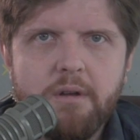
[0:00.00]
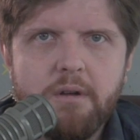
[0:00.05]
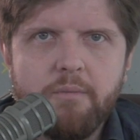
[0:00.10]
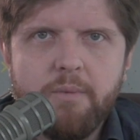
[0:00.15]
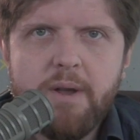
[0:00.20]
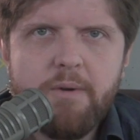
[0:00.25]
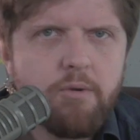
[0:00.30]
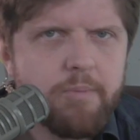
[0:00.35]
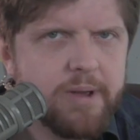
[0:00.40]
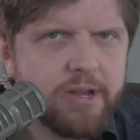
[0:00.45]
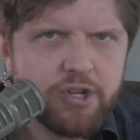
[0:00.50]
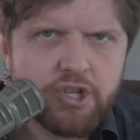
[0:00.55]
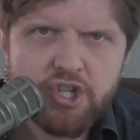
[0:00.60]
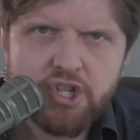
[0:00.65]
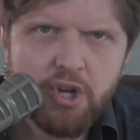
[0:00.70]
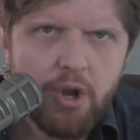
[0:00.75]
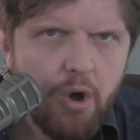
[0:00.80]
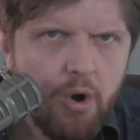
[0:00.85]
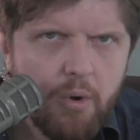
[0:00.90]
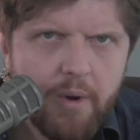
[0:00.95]
We were being
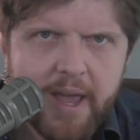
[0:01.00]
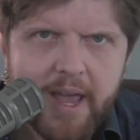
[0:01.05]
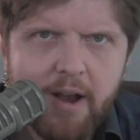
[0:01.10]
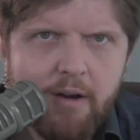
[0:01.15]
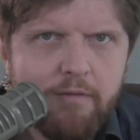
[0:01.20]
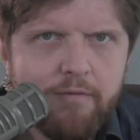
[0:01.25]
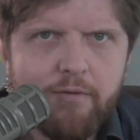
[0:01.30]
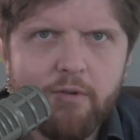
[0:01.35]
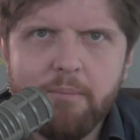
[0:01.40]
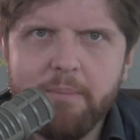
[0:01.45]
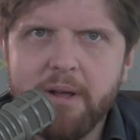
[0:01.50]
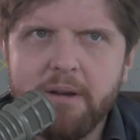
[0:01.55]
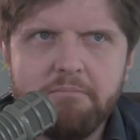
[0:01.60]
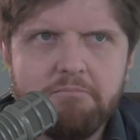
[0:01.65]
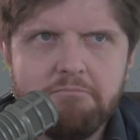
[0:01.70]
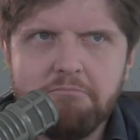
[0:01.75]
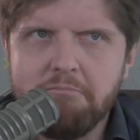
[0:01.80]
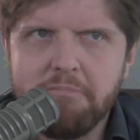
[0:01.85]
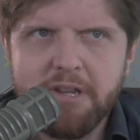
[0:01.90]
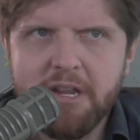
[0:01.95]
so careful, but
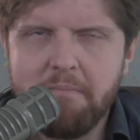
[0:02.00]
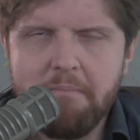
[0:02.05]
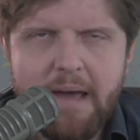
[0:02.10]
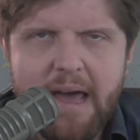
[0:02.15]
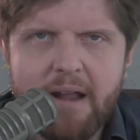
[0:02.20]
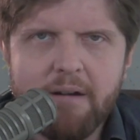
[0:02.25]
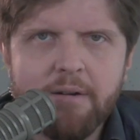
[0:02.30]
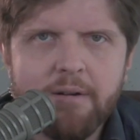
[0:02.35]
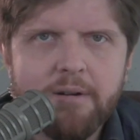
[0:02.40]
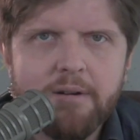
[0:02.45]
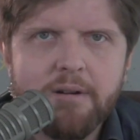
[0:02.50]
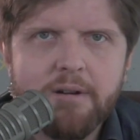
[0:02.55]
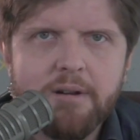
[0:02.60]
didn't matter.